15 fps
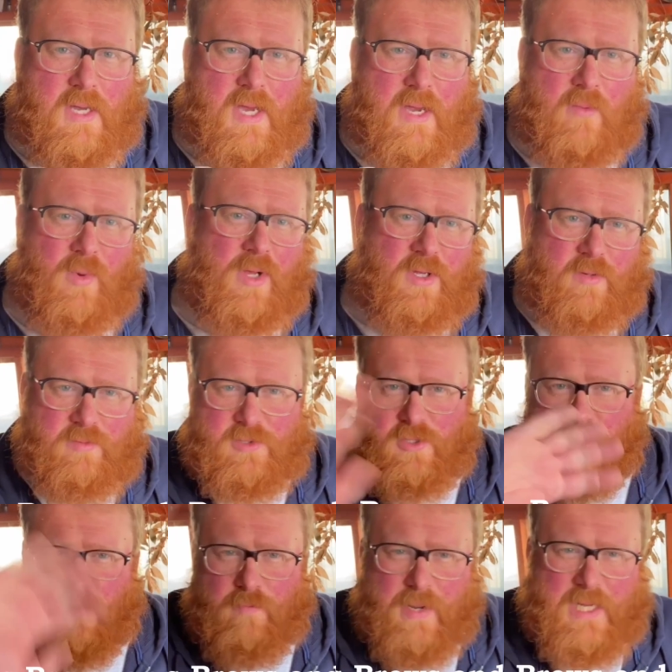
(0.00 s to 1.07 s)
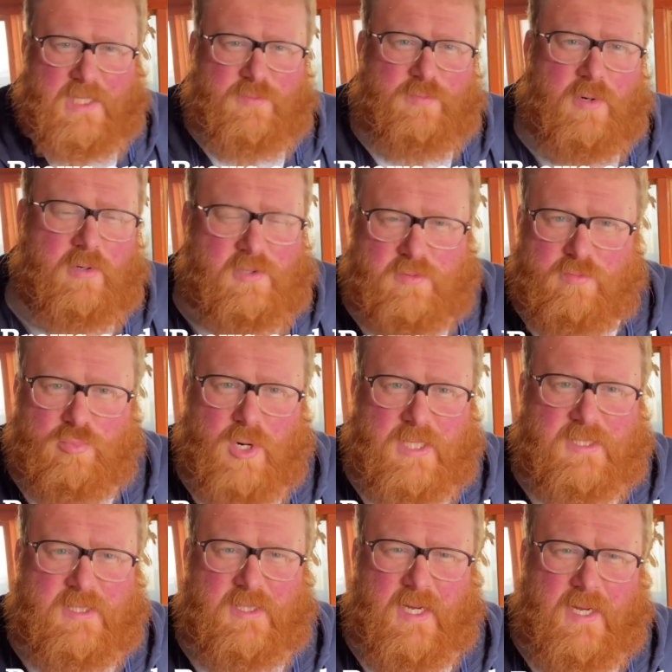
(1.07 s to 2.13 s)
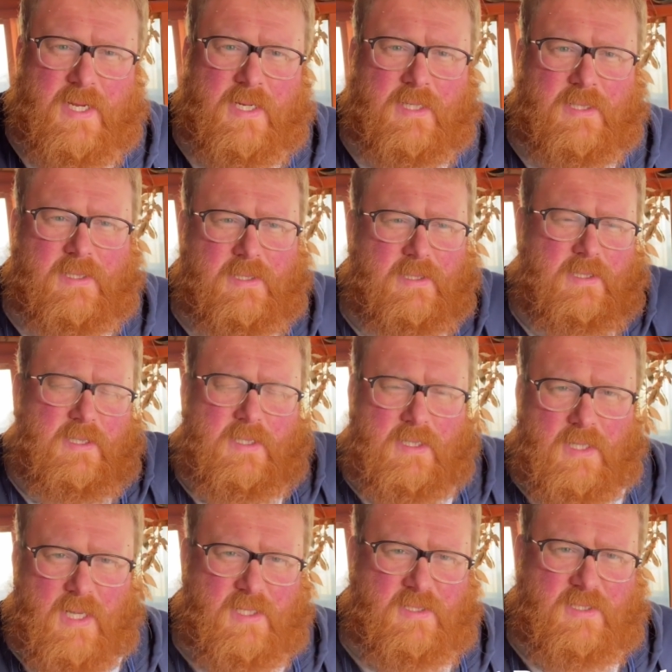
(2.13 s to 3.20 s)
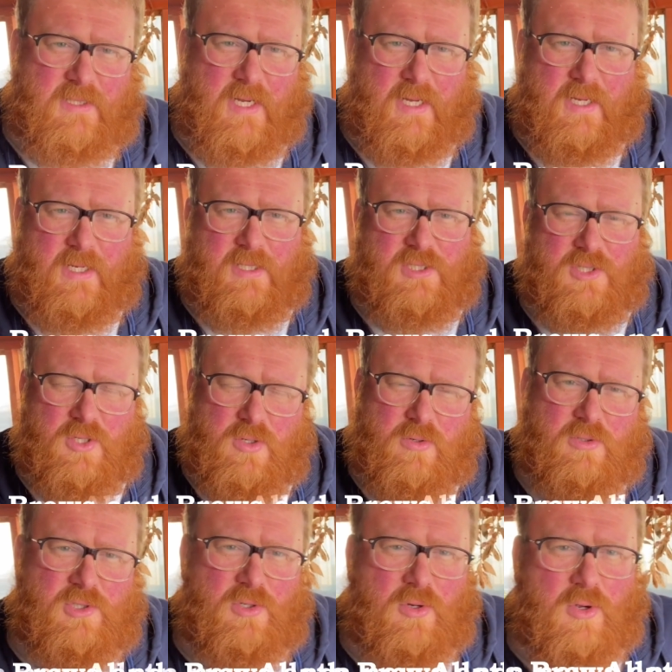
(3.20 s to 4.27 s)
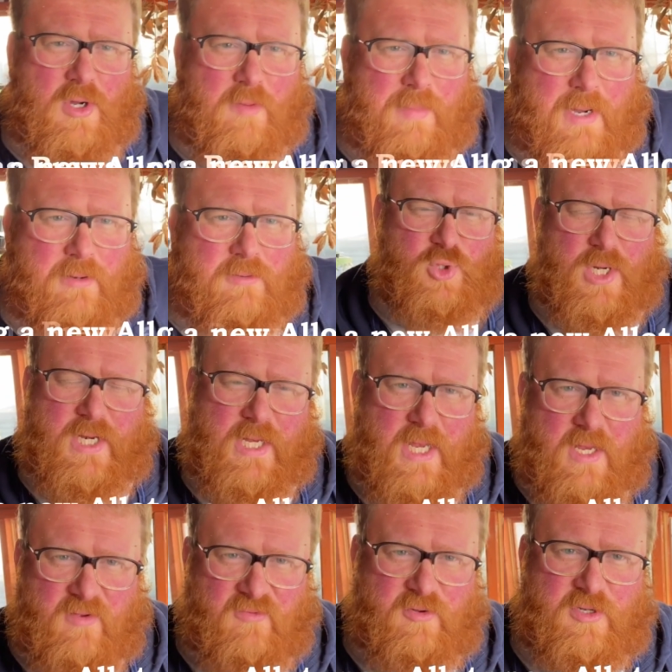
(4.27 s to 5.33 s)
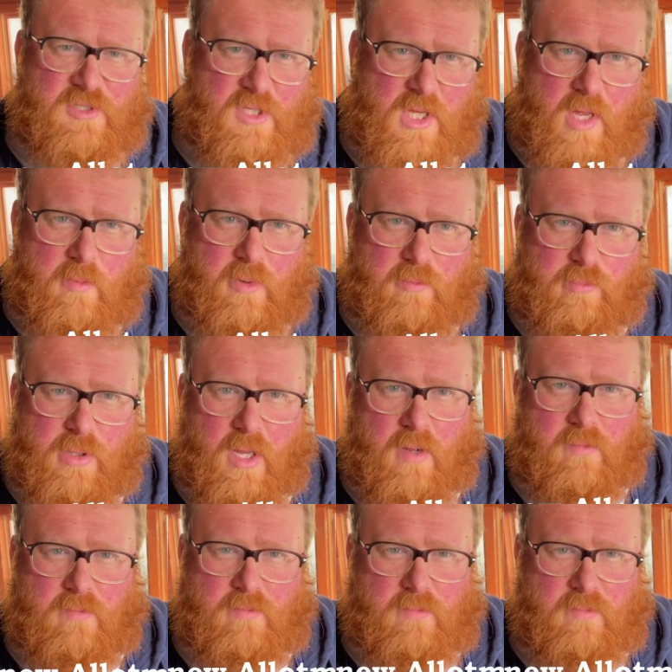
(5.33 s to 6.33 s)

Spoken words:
Hi and welcome to Beans, Brews and Bread today. I'd like today to talk about trying to get your first allotment plot.